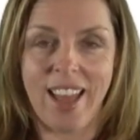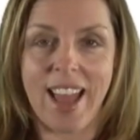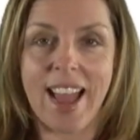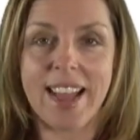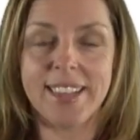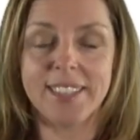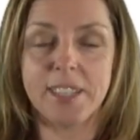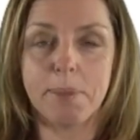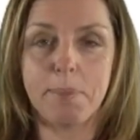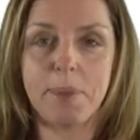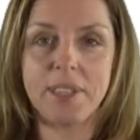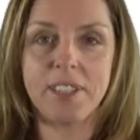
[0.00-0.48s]

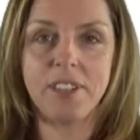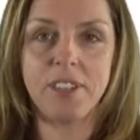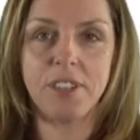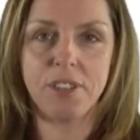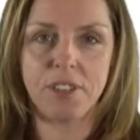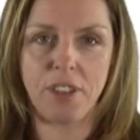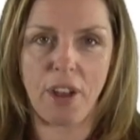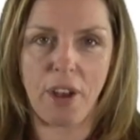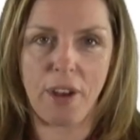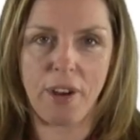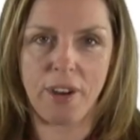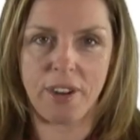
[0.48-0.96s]
As a
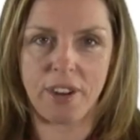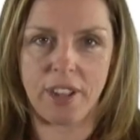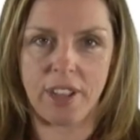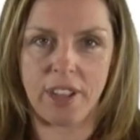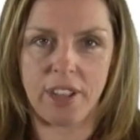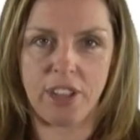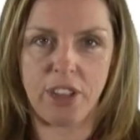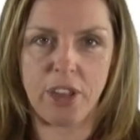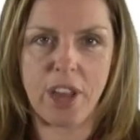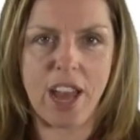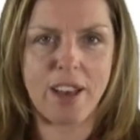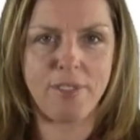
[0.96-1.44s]
business owner,
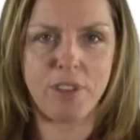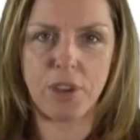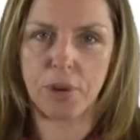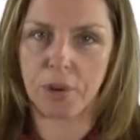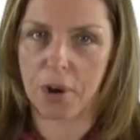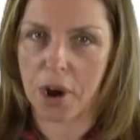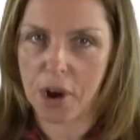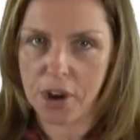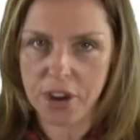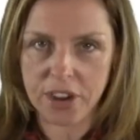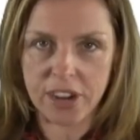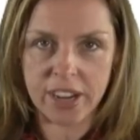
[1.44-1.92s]
you have
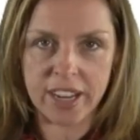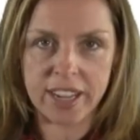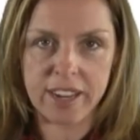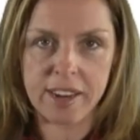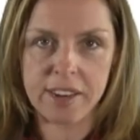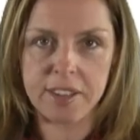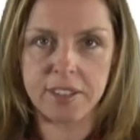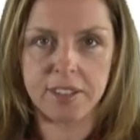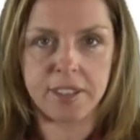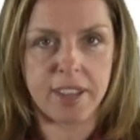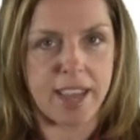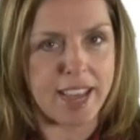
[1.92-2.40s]
your own
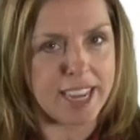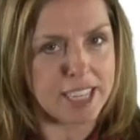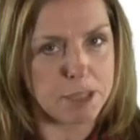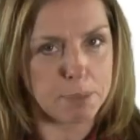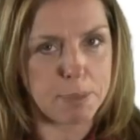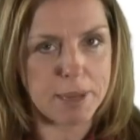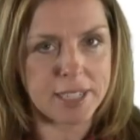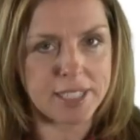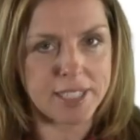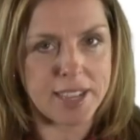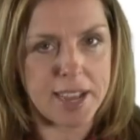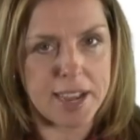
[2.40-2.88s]
needs,
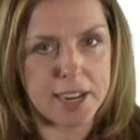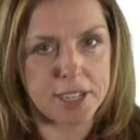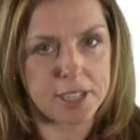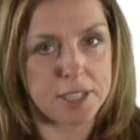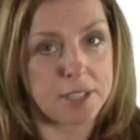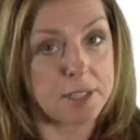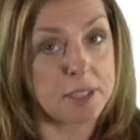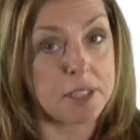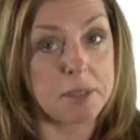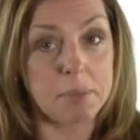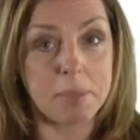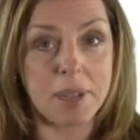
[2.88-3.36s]

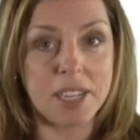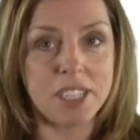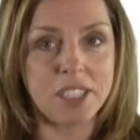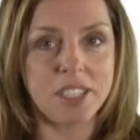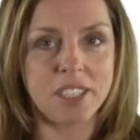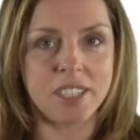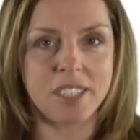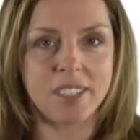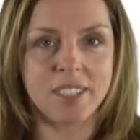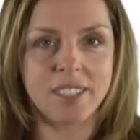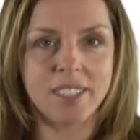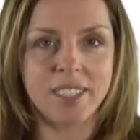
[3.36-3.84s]
expectations, and
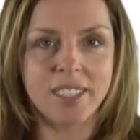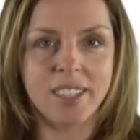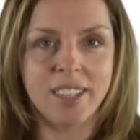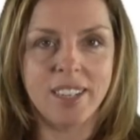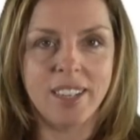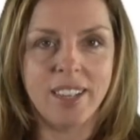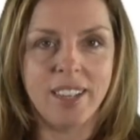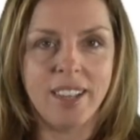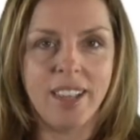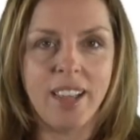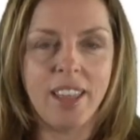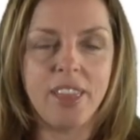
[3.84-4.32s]
budget.
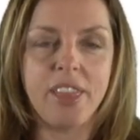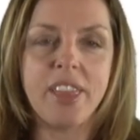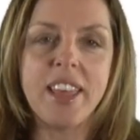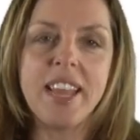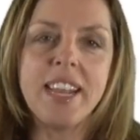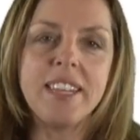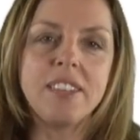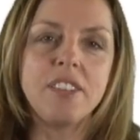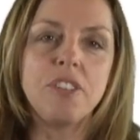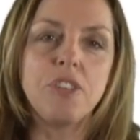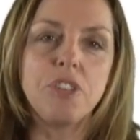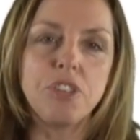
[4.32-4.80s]

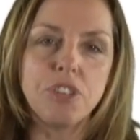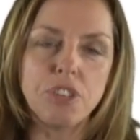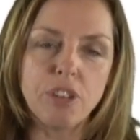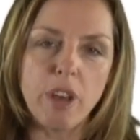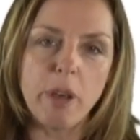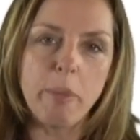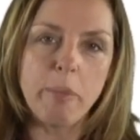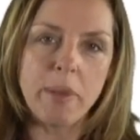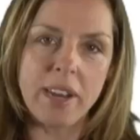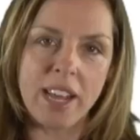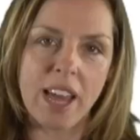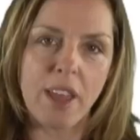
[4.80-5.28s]
These and
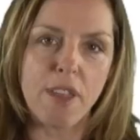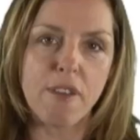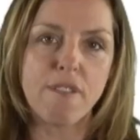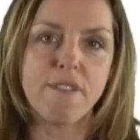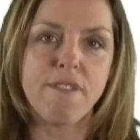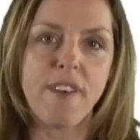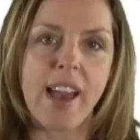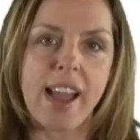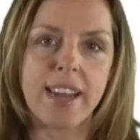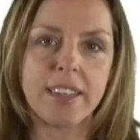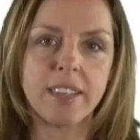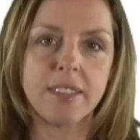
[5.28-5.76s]
so many other
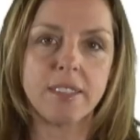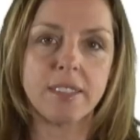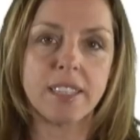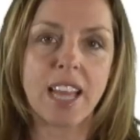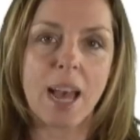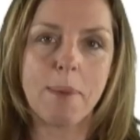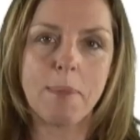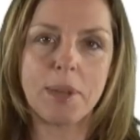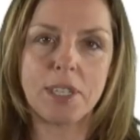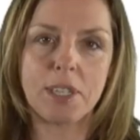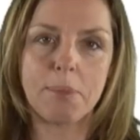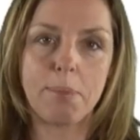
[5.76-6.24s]
factors
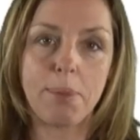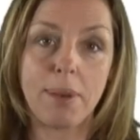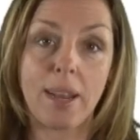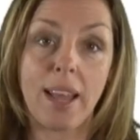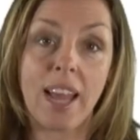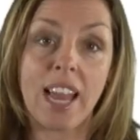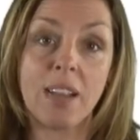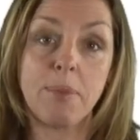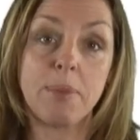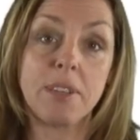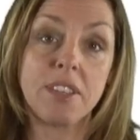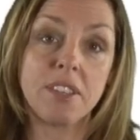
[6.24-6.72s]
come into
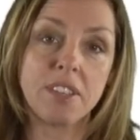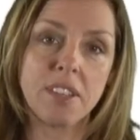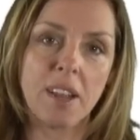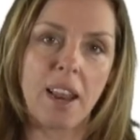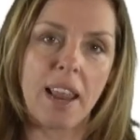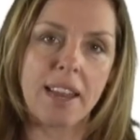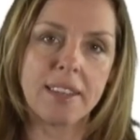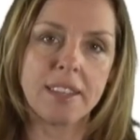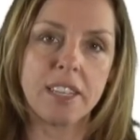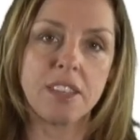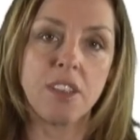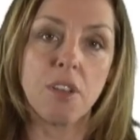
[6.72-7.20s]
play when
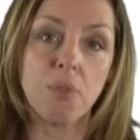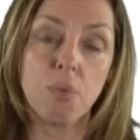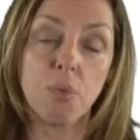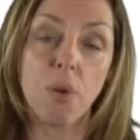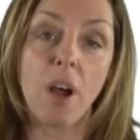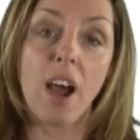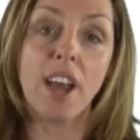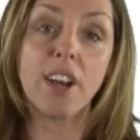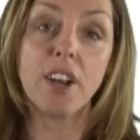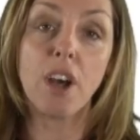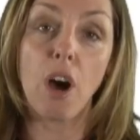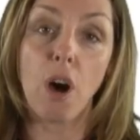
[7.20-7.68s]
selecting the
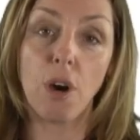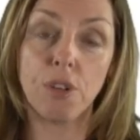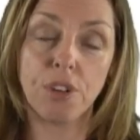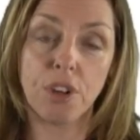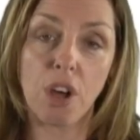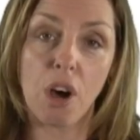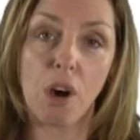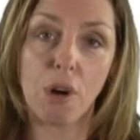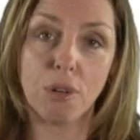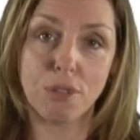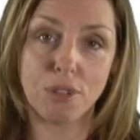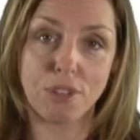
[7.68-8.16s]
right
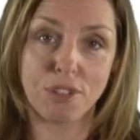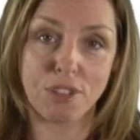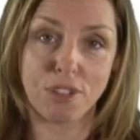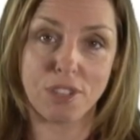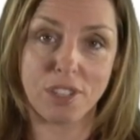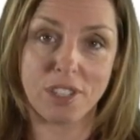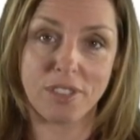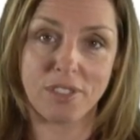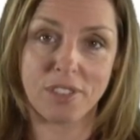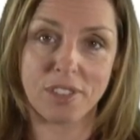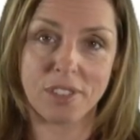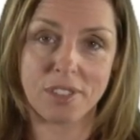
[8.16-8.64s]
on-hold
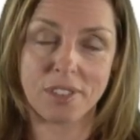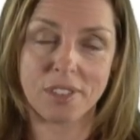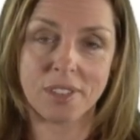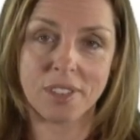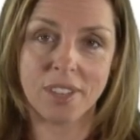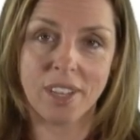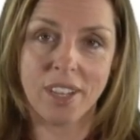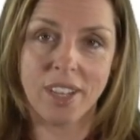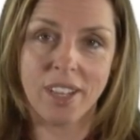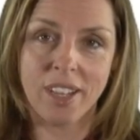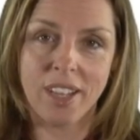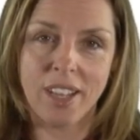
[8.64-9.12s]
service.
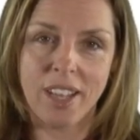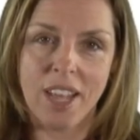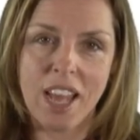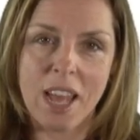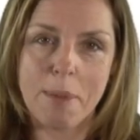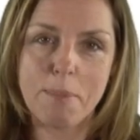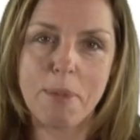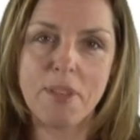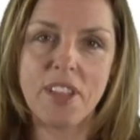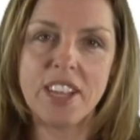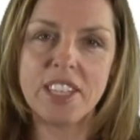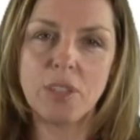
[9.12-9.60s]

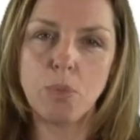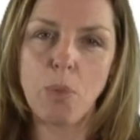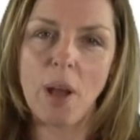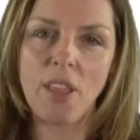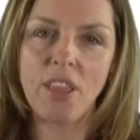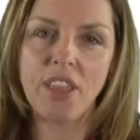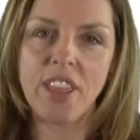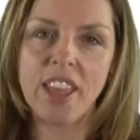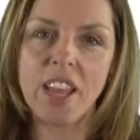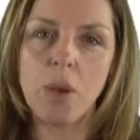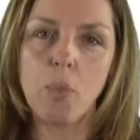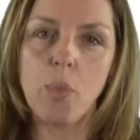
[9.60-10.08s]
But there's
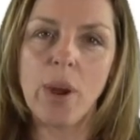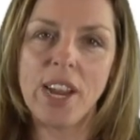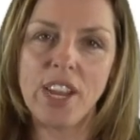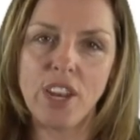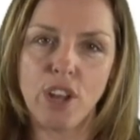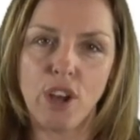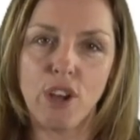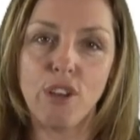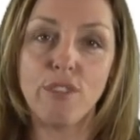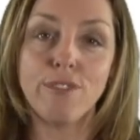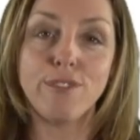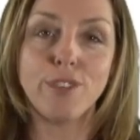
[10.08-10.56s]
one thing we
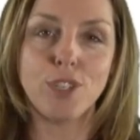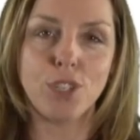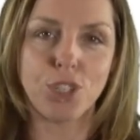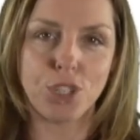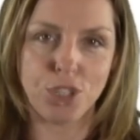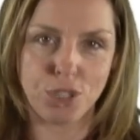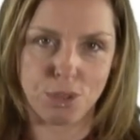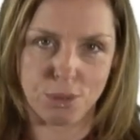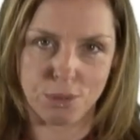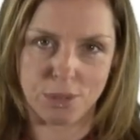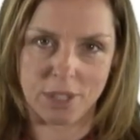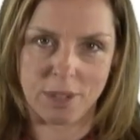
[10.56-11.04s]
know for
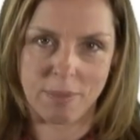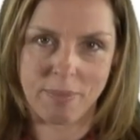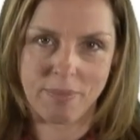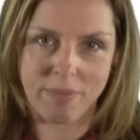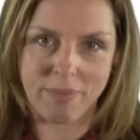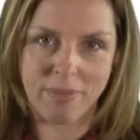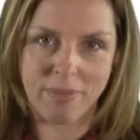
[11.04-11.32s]
sure.